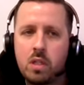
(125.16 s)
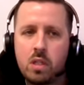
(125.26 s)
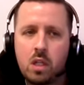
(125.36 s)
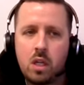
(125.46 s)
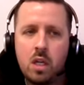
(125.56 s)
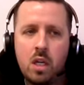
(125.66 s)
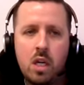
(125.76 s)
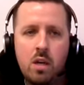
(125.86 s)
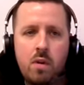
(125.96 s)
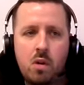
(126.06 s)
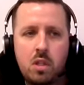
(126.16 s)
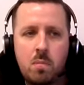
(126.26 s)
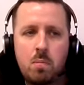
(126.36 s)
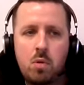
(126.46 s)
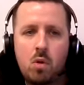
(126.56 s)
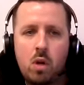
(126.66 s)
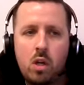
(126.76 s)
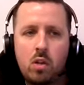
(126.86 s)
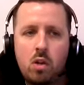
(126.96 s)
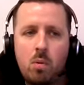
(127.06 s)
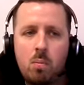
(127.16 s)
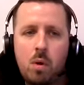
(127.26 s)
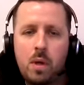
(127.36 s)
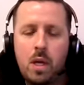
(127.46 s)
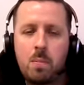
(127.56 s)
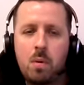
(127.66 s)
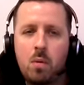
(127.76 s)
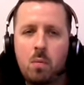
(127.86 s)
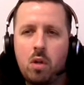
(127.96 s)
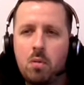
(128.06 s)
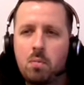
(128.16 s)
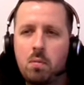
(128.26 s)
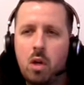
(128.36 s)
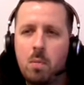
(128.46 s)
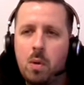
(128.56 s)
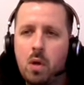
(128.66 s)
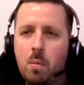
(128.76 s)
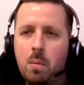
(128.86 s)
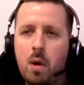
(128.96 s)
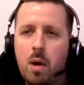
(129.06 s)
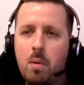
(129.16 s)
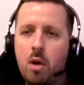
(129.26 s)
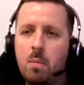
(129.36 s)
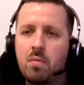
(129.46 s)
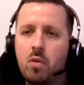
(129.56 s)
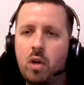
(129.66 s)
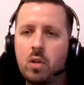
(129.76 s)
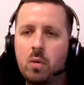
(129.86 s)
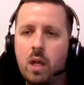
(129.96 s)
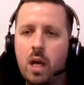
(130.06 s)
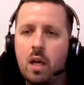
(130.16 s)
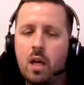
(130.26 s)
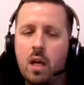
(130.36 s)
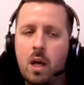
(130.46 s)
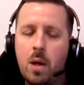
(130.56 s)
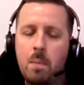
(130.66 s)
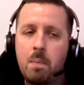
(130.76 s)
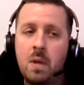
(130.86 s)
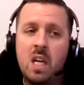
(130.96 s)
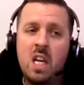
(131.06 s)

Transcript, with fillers: into focusing purely on, on property, but want to kind of build up a pipeline before I do that, um, mm.